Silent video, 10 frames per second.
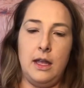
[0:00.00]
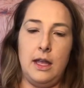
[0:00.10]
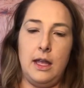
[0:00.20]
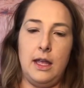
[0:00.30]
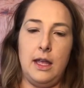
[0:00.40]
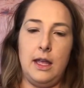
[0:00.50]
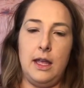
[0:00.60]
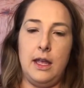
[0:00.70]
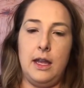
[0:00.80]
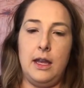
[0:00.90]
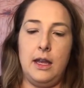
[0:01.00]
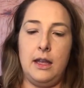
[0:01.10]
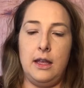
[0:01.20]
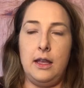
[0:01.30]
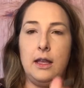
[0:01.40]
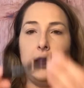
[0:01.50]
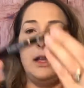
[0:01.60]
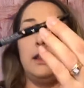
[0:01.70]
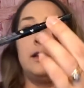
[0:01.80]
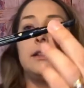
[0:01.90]
And
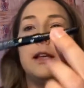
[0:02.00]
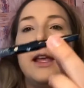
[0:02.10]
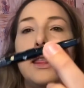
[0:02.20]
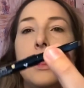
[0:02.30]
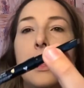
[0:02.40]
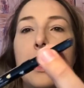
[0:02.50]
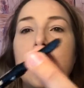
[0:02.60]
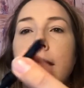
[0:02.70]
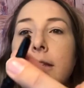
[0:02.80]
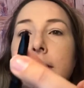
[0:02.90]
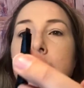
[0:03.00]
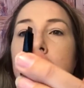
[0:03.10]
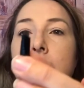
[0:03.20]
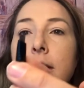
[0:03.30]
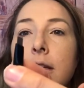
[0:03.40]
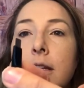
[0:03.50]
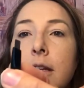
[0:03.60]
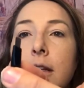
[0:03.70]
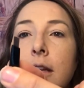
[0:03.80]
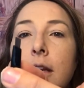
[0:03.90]
it looks like this.
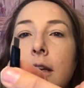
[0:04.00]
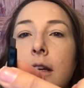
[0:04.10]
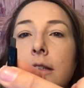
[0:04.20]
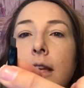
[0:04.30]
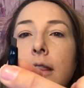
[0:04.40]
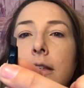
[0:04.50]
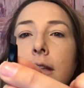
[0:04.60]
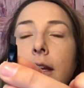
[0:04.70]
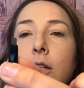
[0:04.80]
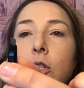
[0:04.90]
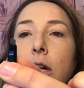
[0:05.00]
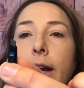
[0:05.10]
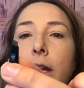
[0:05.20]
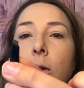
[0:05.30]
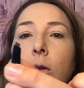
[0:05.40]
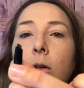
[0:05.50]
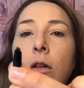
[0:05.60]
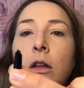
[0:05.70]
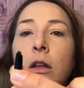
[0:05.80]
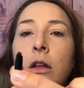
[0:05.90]
Got this kind of triangle.
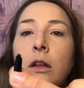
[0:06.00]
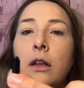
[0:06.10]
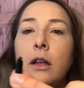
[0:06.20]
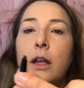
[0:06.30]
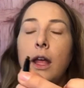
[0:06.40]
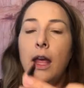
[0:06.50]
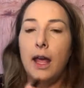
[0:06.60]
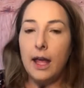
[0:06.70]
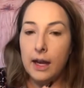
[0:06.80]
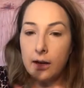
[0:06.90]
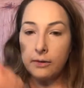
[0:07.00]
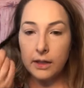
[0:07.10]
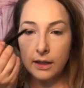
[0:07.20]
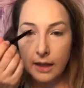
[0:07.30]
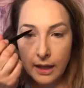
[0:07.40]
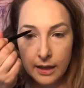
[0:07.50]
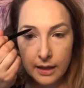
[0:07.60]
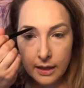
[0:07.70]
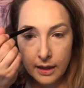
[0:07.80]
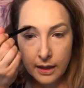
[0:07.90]
And I really like
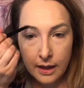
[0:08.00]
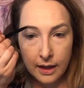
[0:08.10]
the